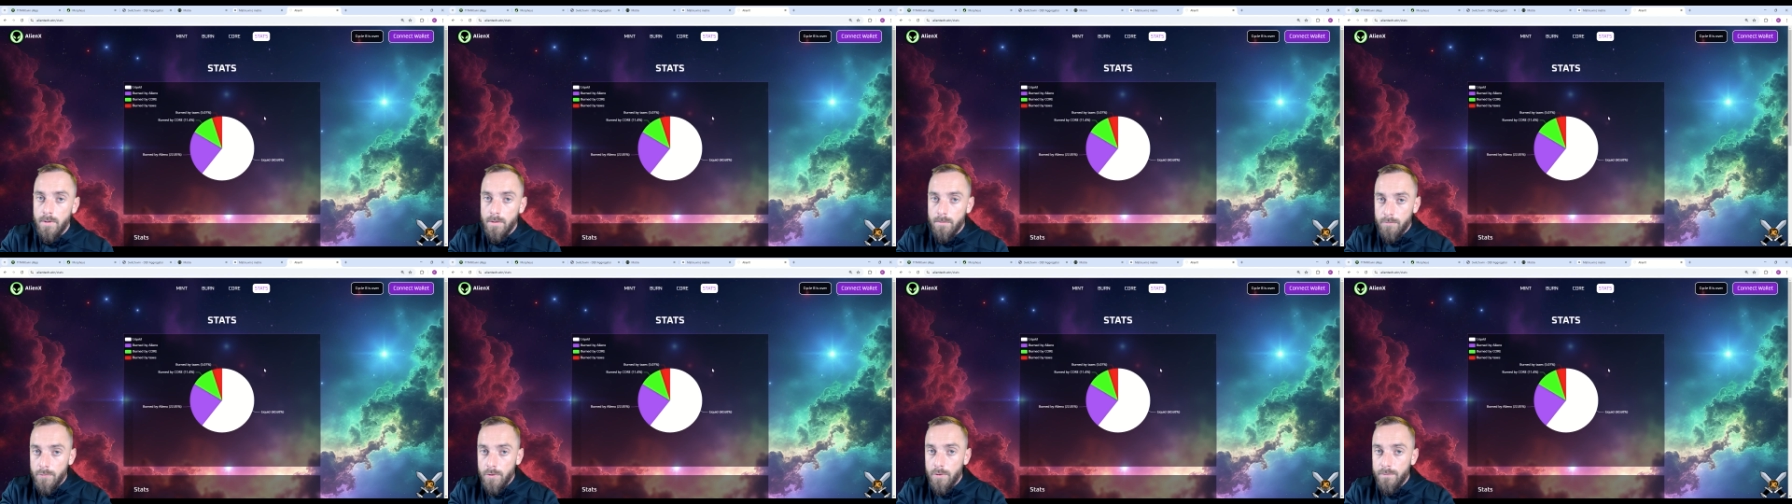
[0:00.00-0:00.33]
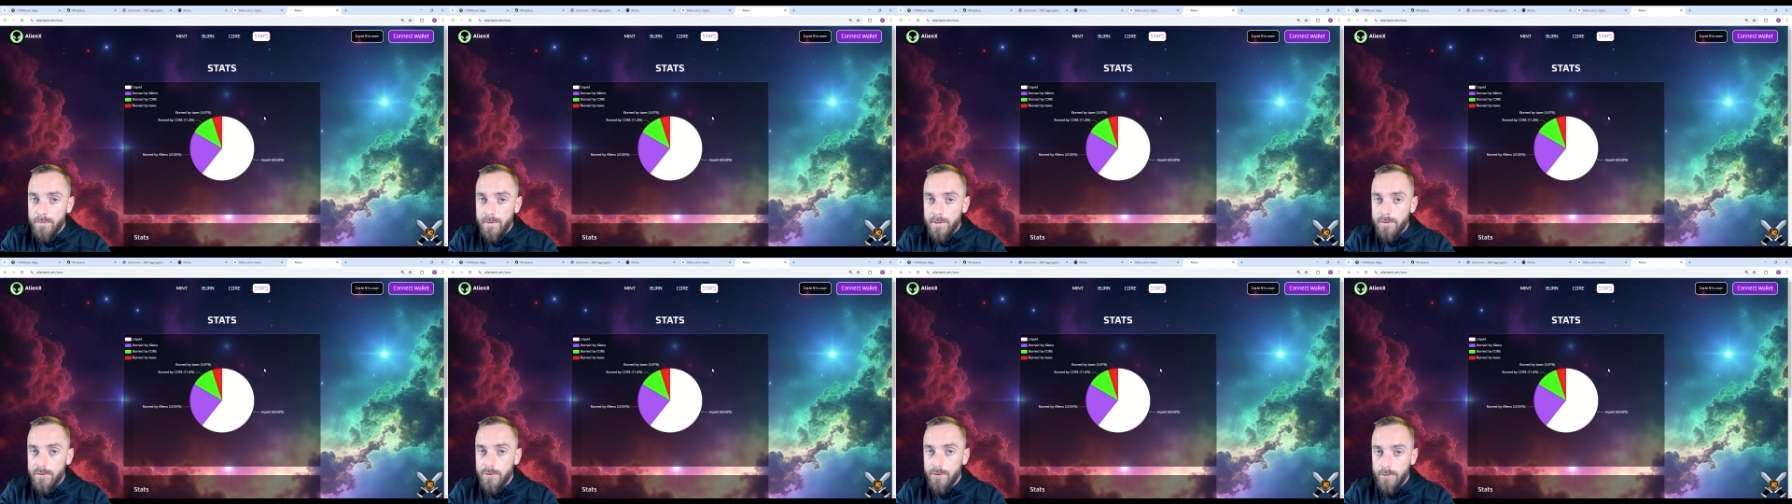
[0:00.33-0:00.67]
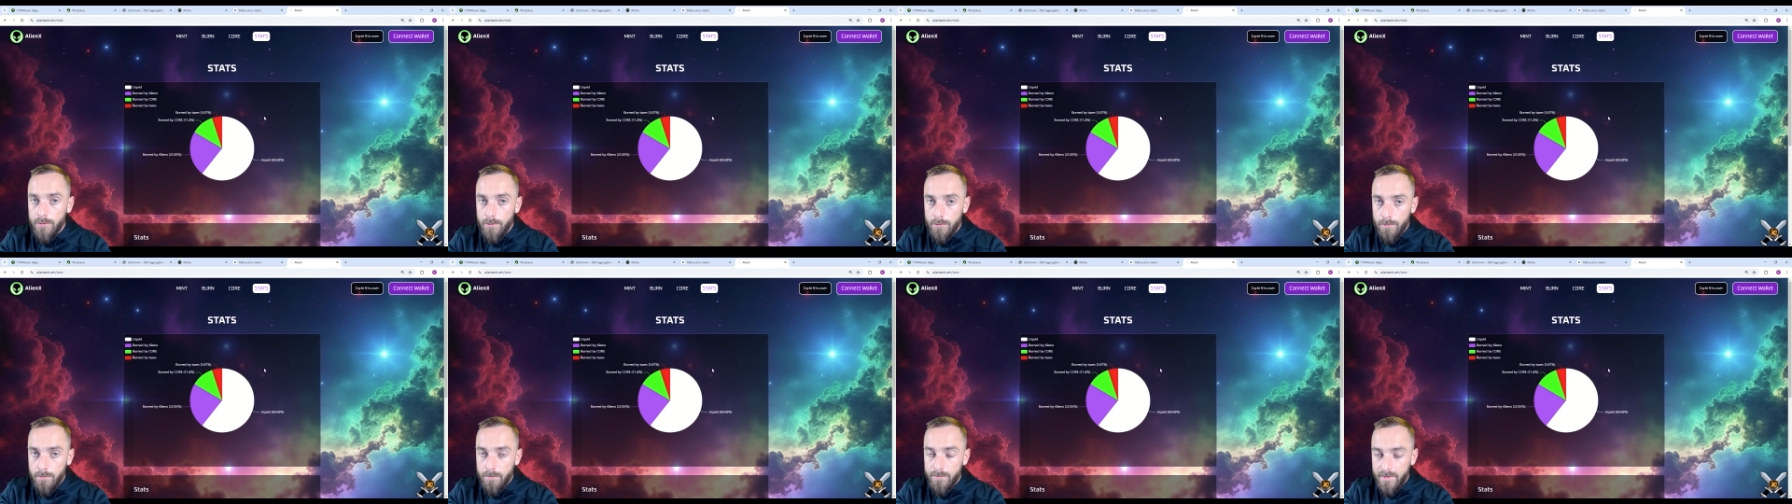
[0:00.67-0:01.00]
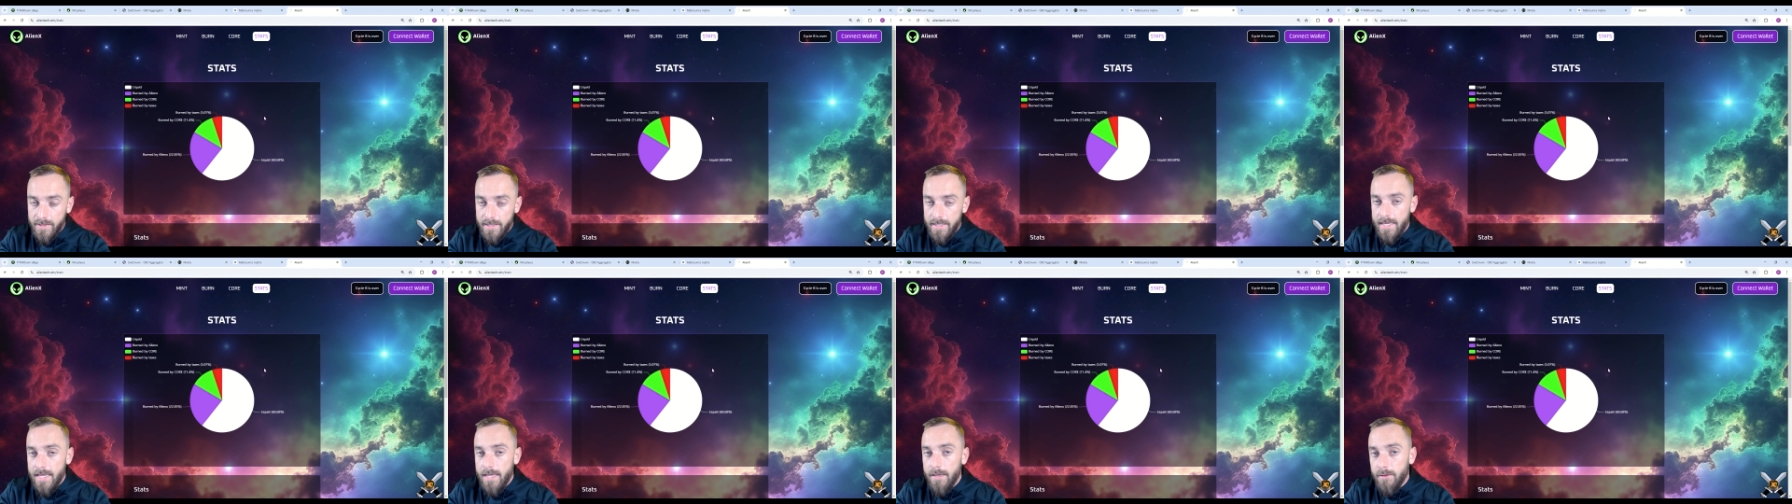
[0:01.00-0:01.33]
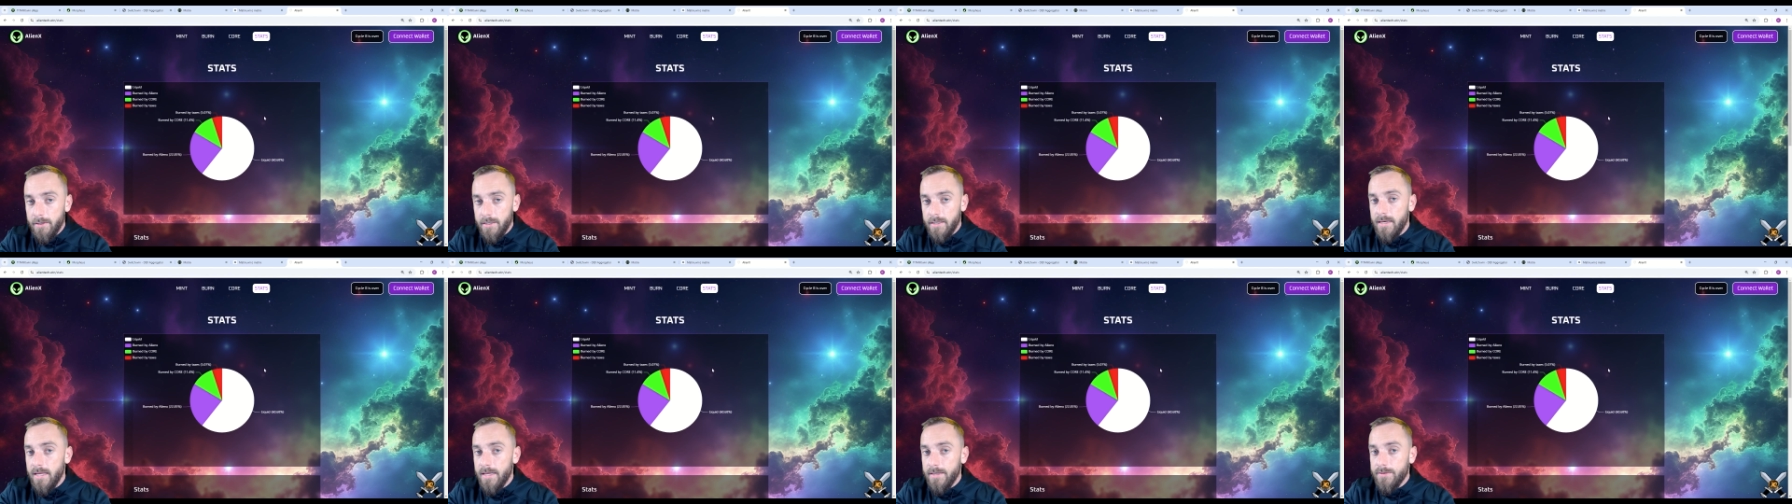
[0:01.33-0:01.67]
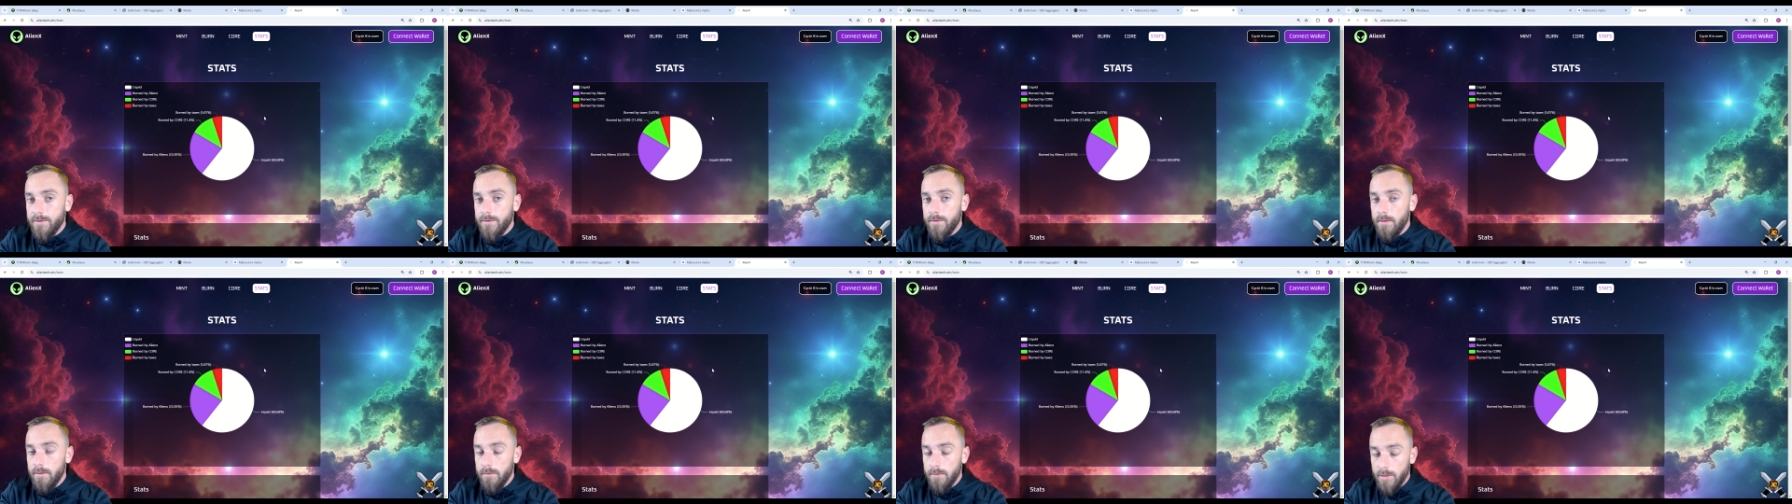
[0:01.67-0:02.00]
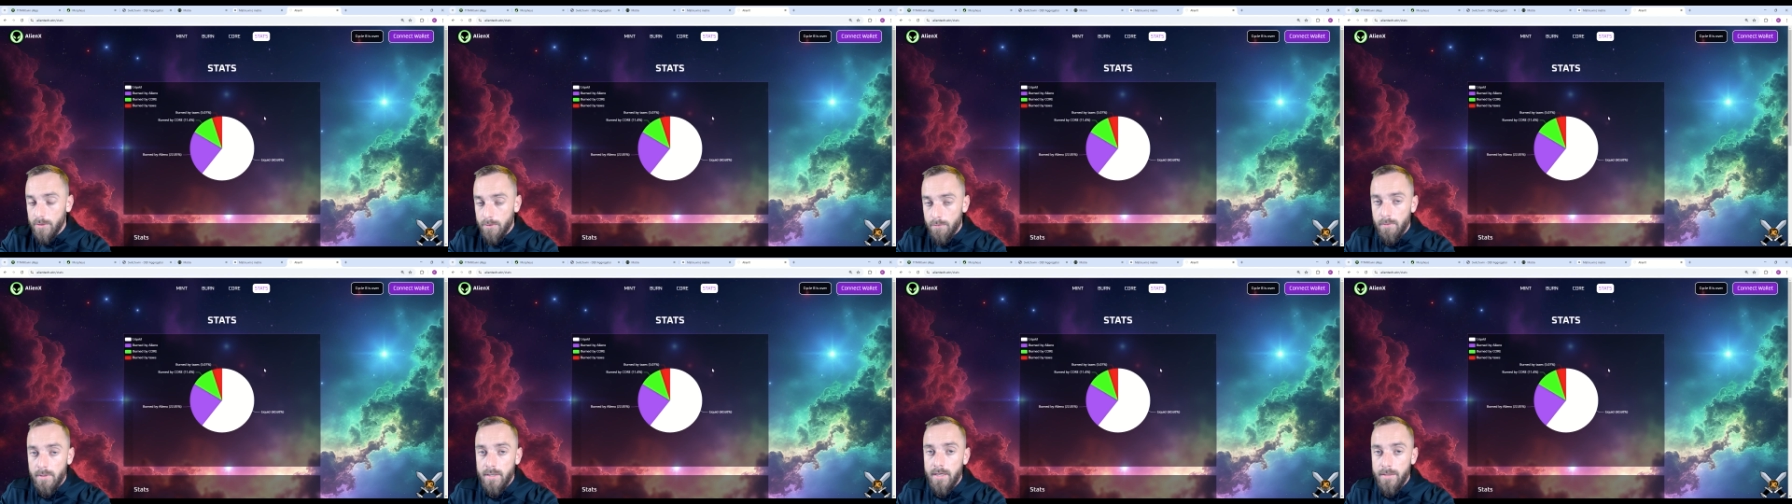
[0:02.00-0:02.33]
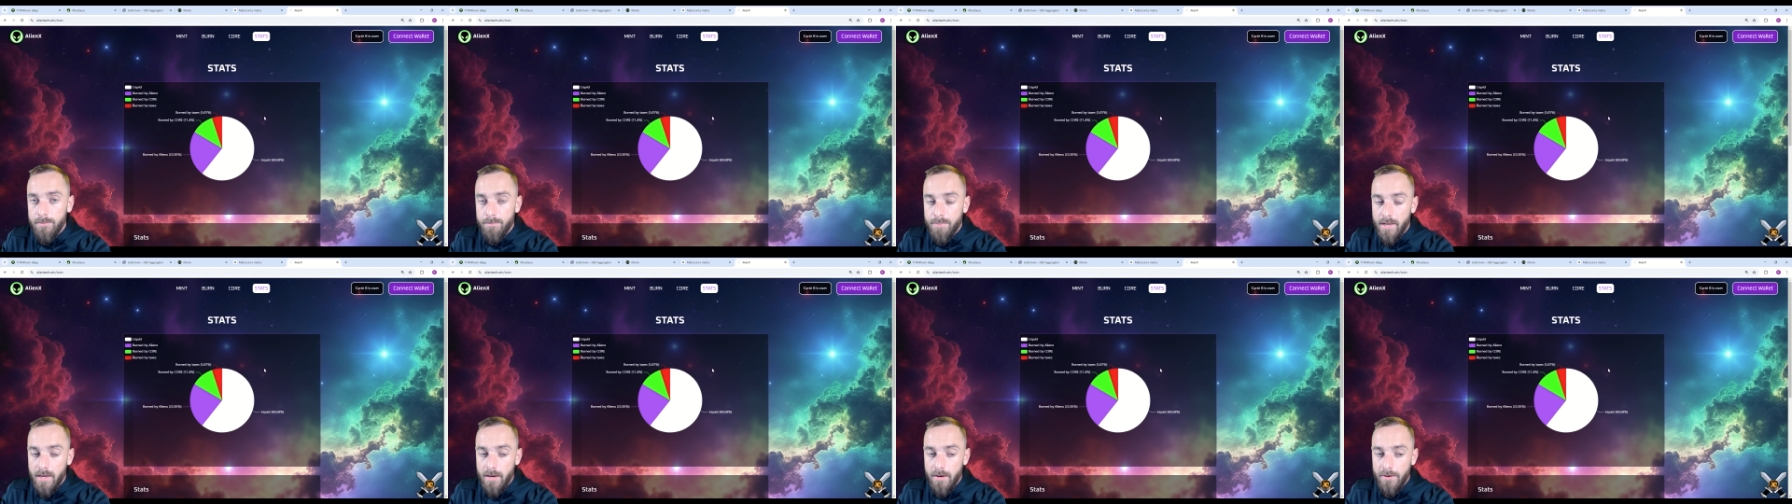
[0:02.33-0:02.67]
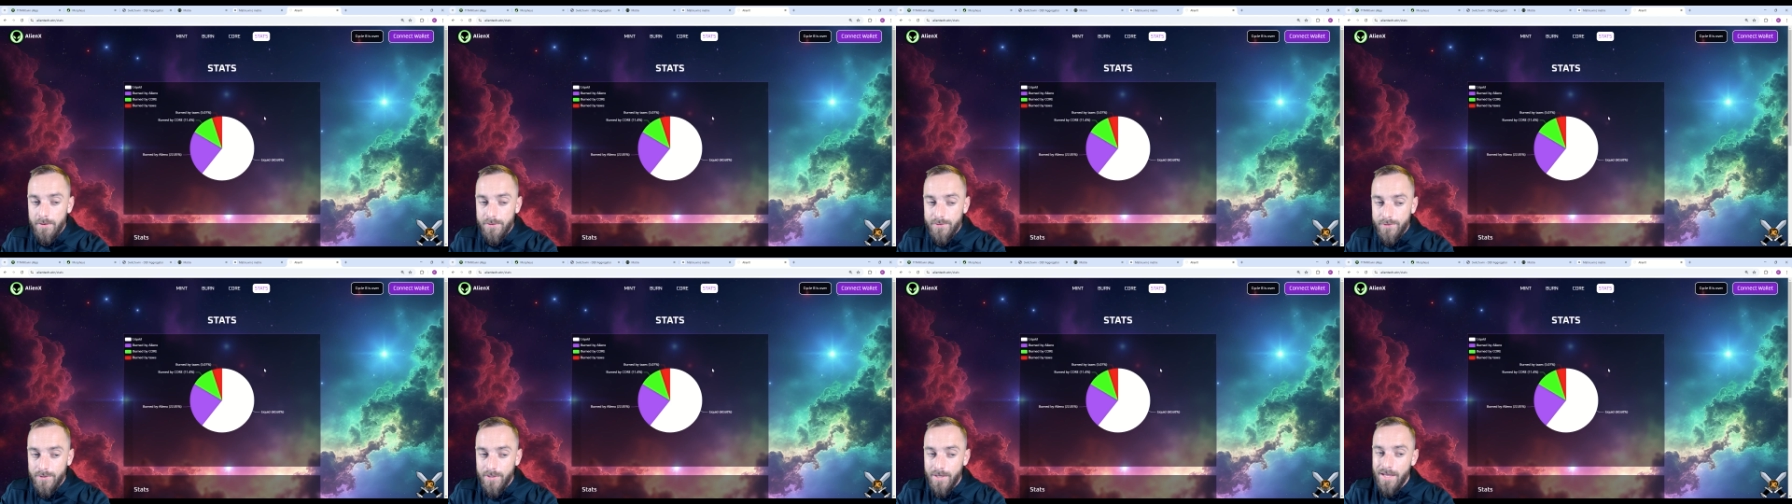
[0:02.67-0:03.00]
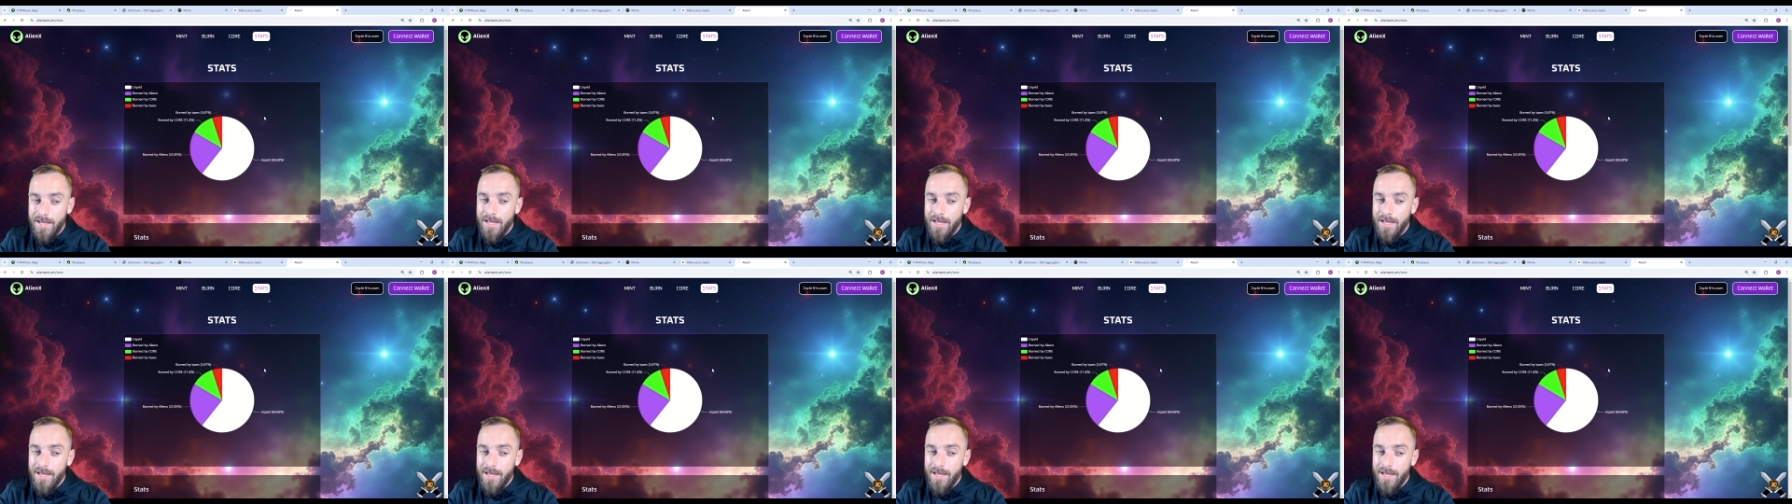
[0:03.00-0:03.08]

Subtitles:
move into the AlienX liquidity pairs,